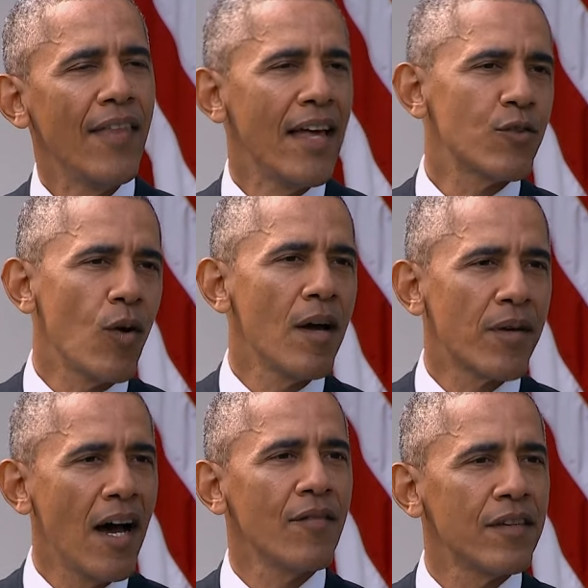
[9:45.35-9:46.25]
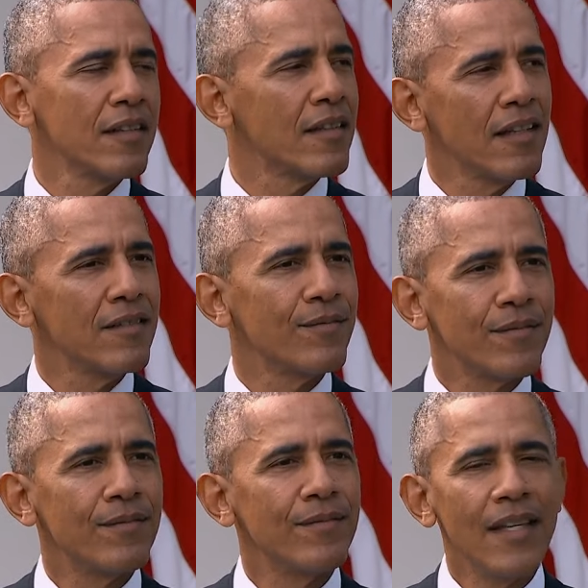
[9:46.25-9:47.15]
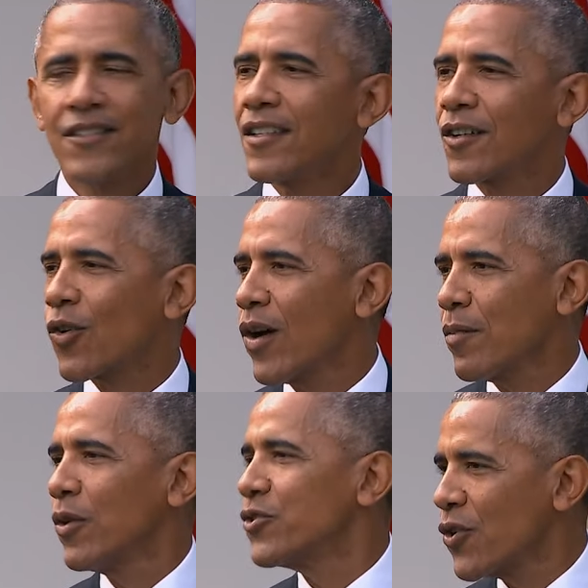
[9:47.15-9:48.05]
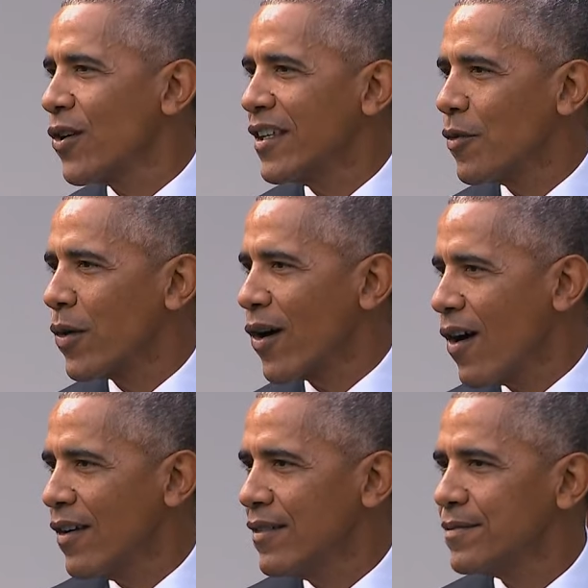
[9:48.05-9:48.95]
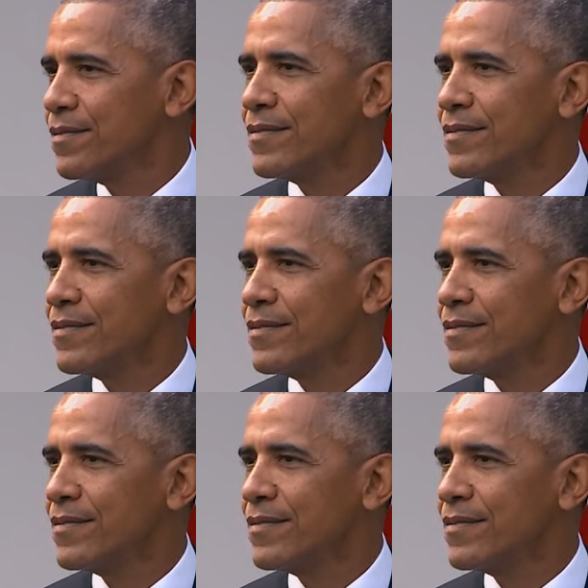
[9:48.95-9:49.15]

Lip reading: And that's why I'm confident that this incredible journey that we're on